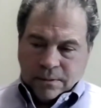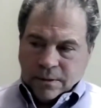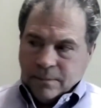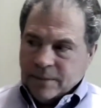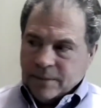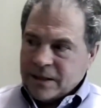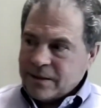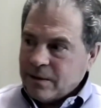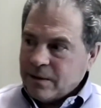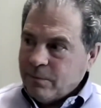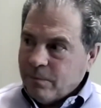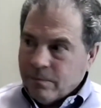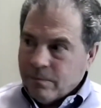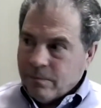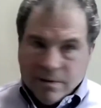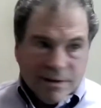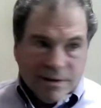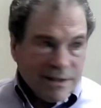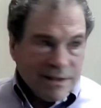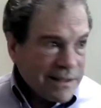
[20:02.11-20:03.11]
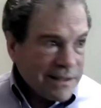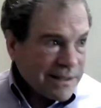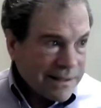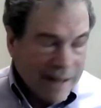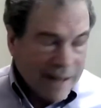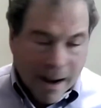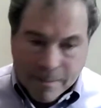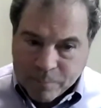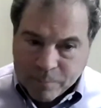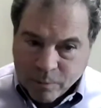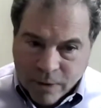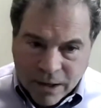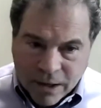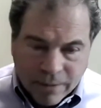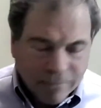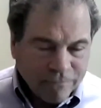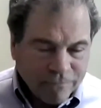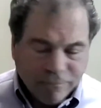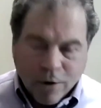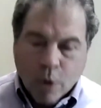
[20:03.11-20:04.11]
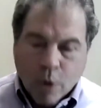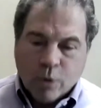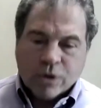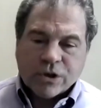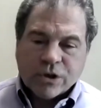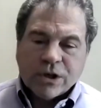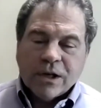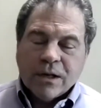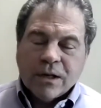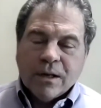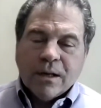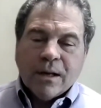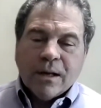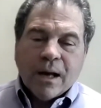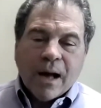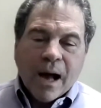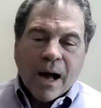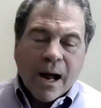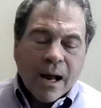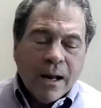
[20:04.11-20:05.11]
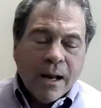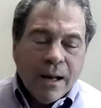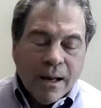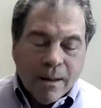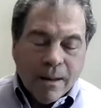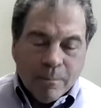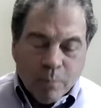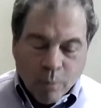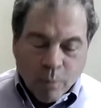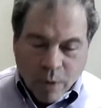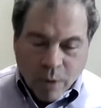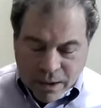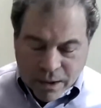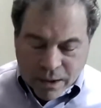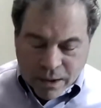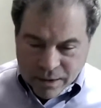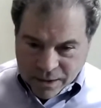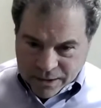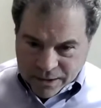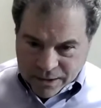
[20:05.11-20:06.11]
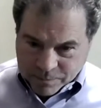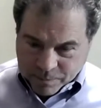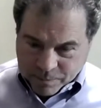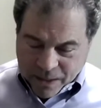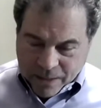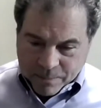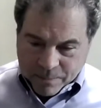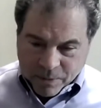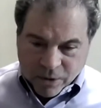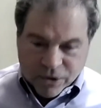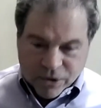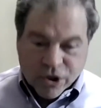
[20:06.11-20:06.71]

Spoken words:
And I said, well, just stop reading, folks. I am one of these people.